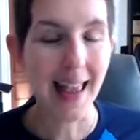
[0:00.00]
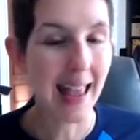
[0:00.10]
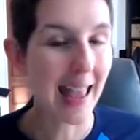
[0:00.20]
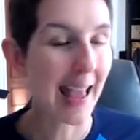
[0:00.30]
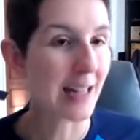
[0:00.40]

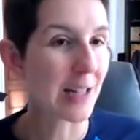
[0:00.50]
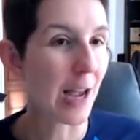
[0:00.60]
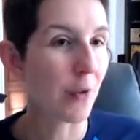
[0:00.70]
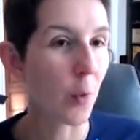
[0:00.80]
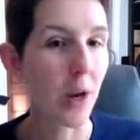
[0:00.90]
and
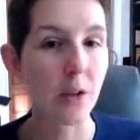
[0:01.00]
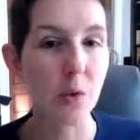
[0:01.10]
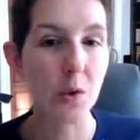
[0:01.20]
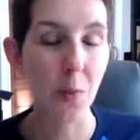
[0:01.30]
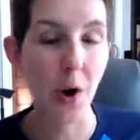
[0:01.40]
everyone else
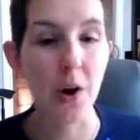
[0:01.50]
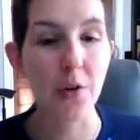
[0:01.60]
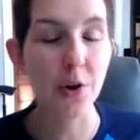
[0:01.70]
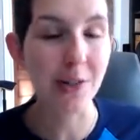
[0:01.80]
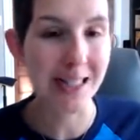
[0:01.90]
who's a part
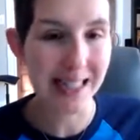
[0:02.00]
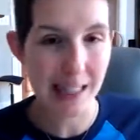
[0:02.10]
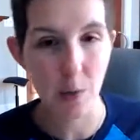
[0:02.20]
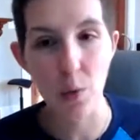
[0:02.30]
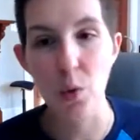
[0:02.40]
of your
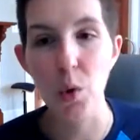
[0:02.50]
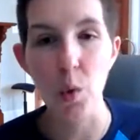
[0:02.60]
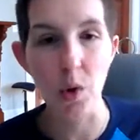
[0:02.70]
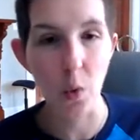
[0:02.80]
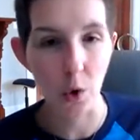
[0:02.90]
team who you
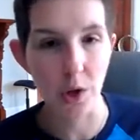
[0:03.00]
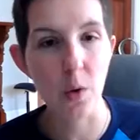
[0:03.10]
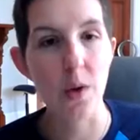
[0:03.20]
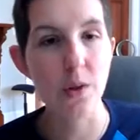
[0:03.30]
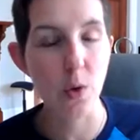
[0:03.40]
are working
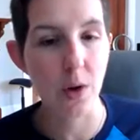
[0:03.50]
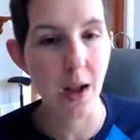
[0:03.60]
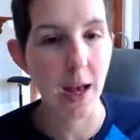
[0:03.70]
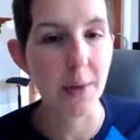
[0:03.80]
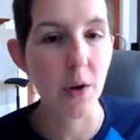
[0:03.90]
with toward
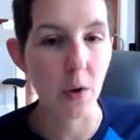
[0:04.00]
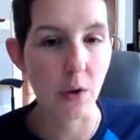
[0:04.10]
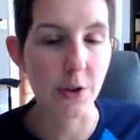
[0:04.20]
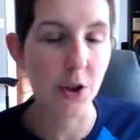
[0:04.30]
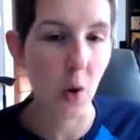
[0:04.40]
common
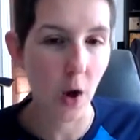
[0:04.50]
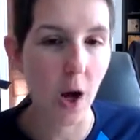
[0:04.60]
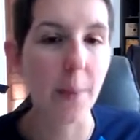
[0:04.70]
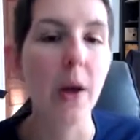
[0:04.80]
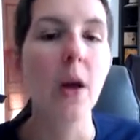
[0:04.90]
goals. Show
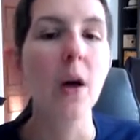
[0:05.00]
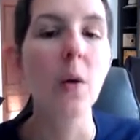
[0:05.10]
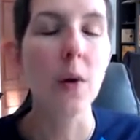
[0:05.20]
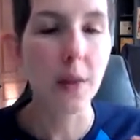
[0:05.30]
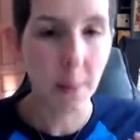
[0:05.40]
up
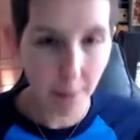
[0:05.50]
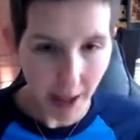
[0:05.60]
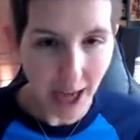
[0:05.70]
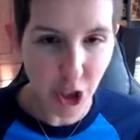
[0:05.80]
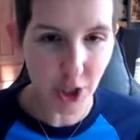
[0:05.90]
with
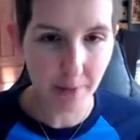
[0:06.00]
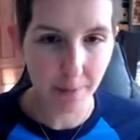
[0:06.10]
compassion.